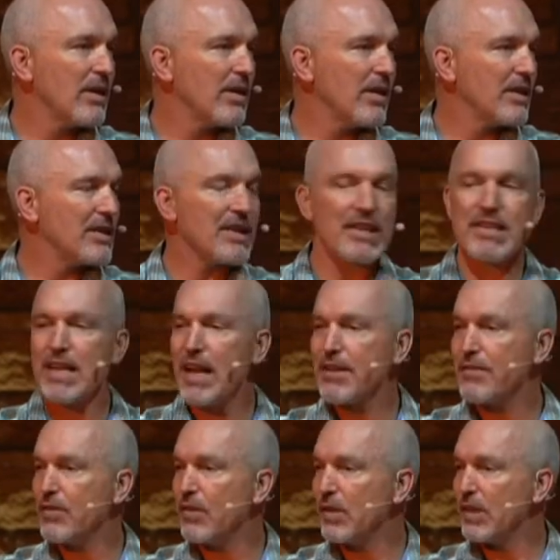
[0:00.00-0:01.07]

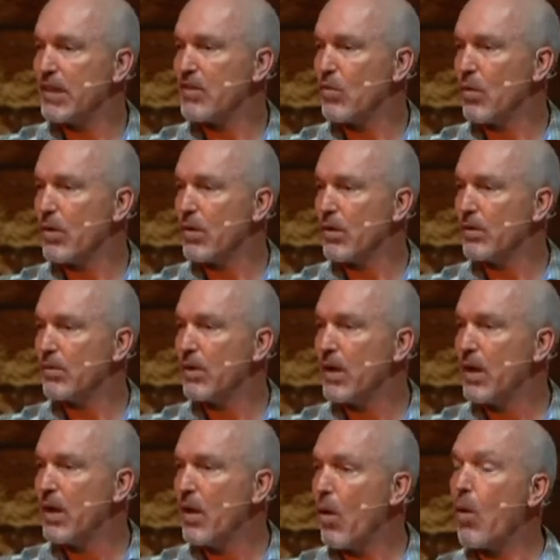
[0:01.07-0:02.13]
successful in this world?
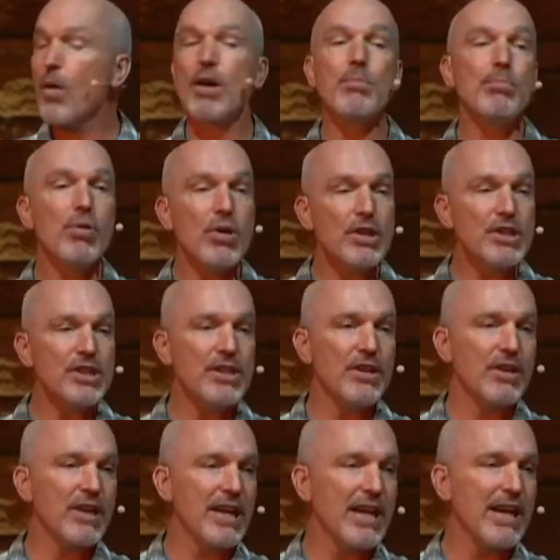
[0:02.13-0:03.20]
or to push
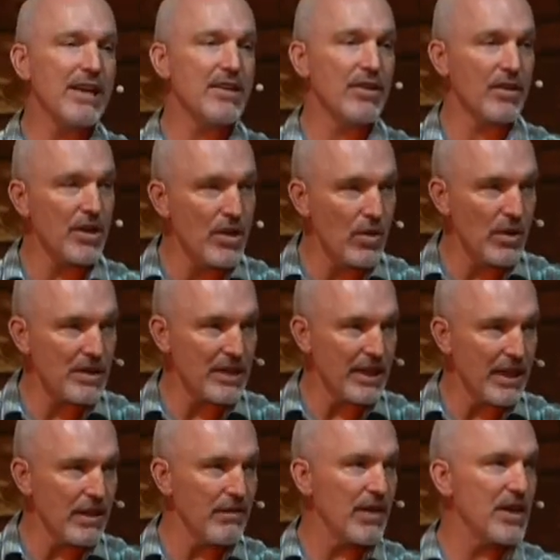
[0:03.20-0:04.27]
your kids or you as an
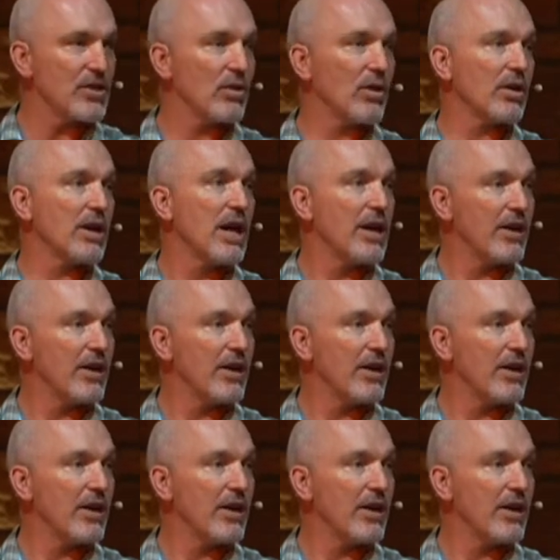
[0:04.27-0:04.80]
individual or